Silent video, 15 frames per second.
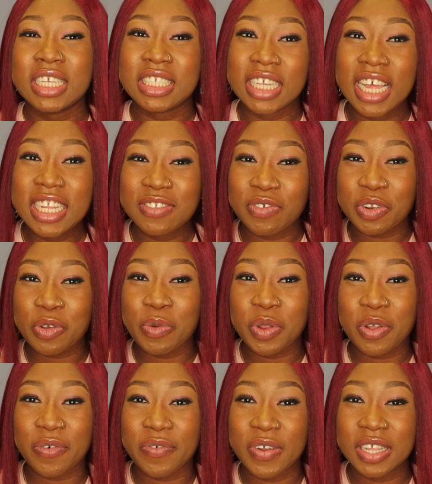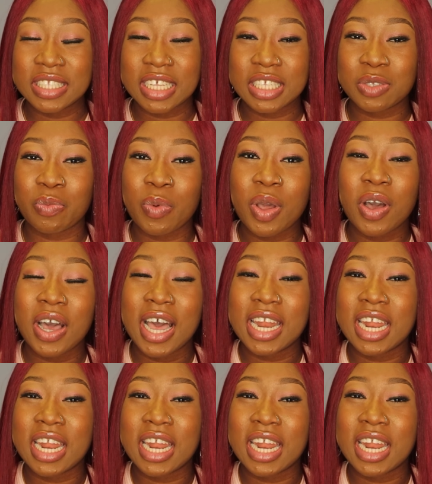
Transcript: share this video with your friends as well